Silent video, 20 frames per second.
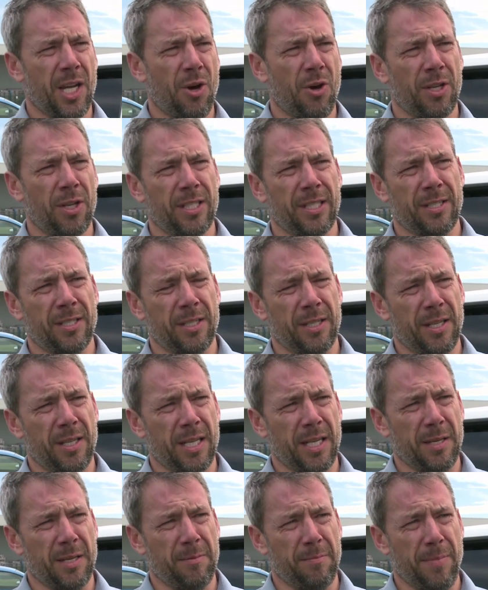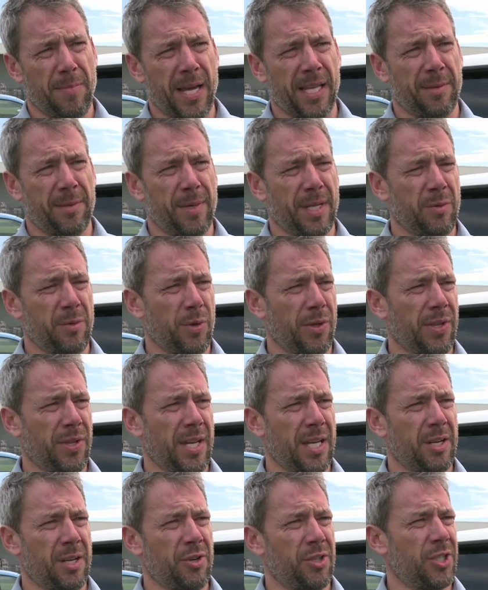T-irons, you can bang them in with
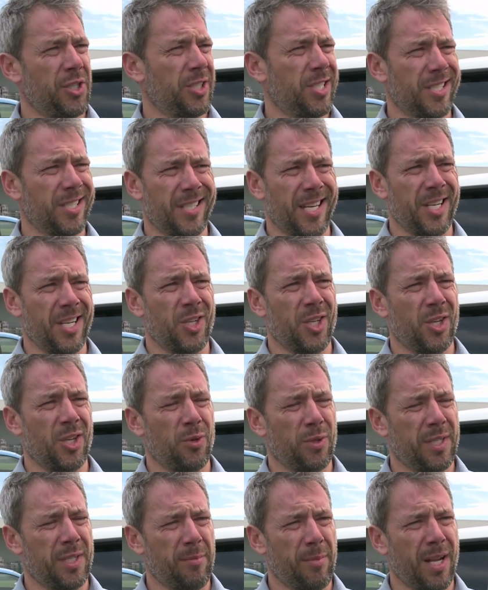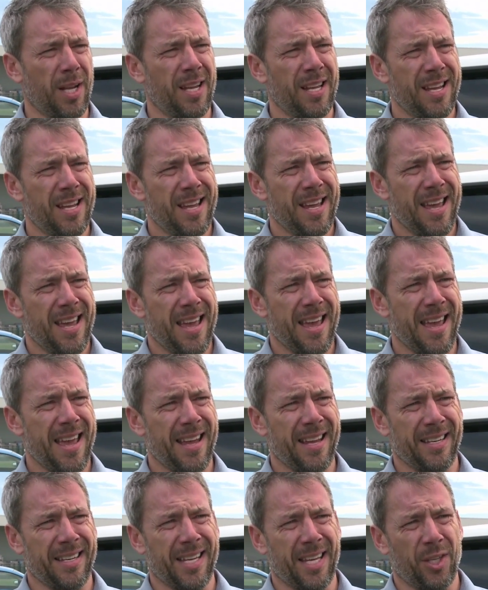a Christchurch engine or similar
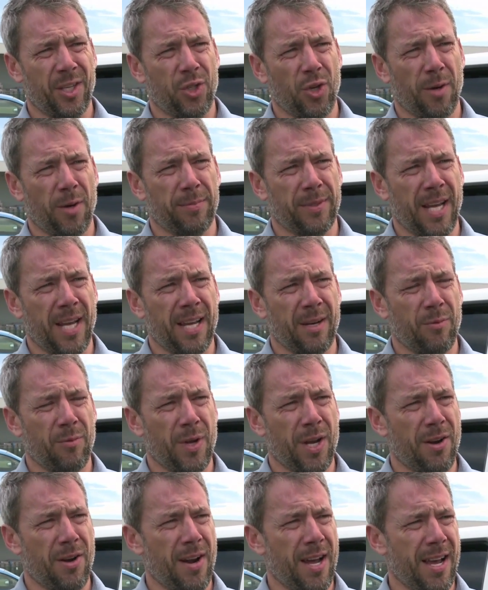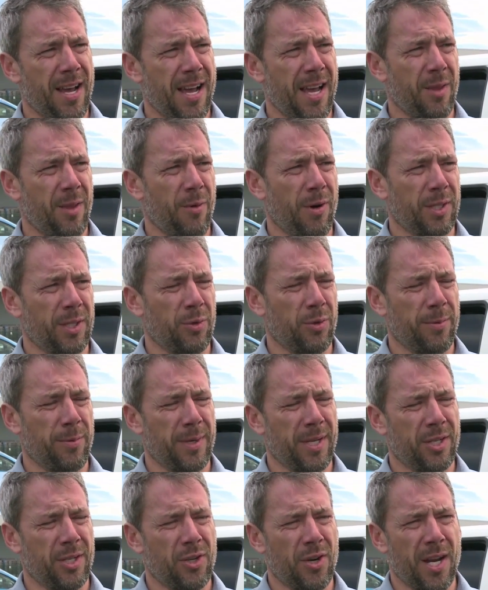and get the job done, where otherwise it would
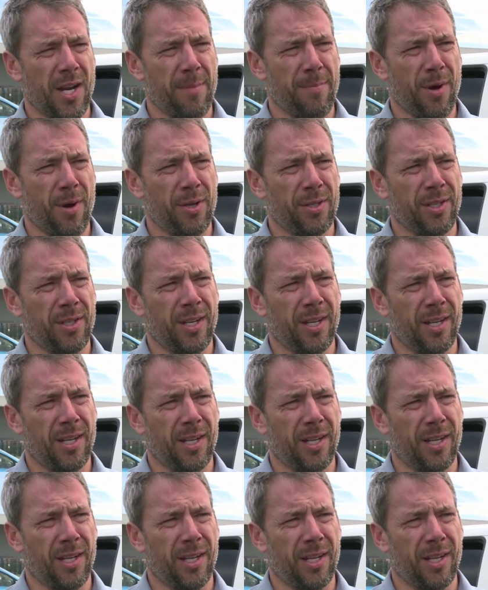have been a strainer post and